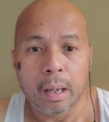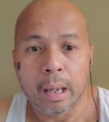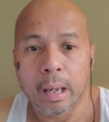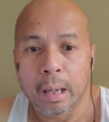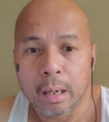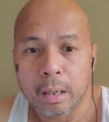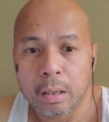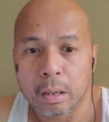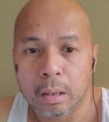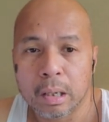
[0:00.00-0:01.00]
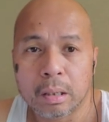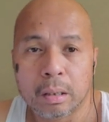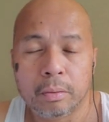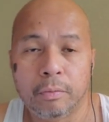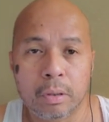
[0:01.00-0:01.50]
And
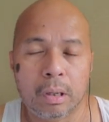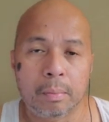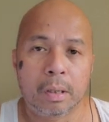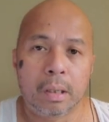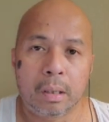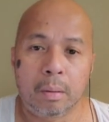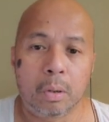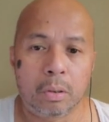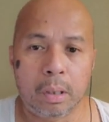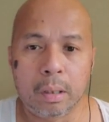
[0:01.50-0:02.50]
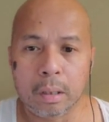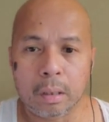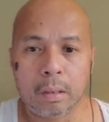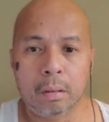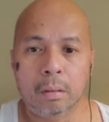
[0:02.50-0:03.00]
this first option is the most
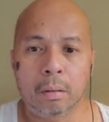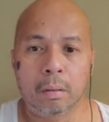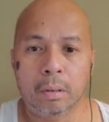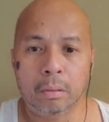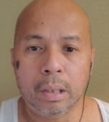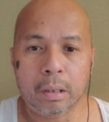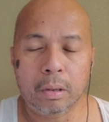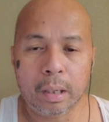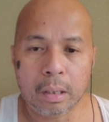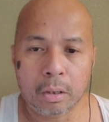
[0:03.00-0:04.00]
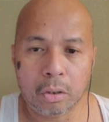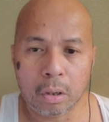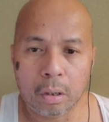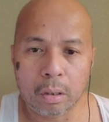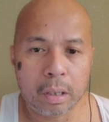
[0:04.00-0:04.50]
easiest. So let's look at this
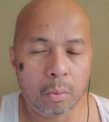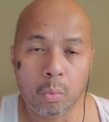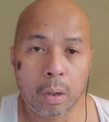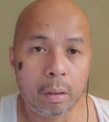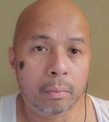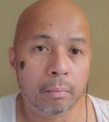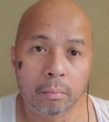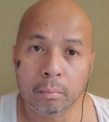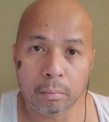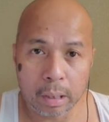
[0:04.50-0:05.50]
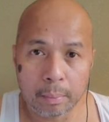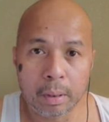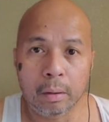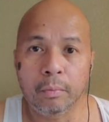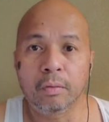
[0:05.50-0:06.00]
chart. Set 1, same
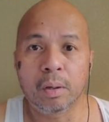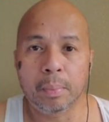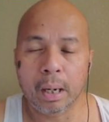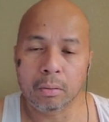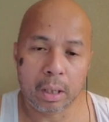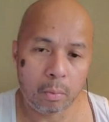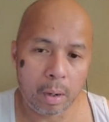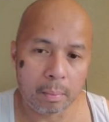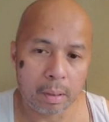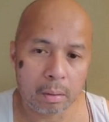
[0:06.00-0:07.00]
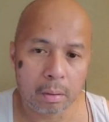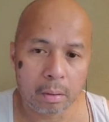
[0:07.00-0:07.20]
thing, 50 pounds, 8 reps.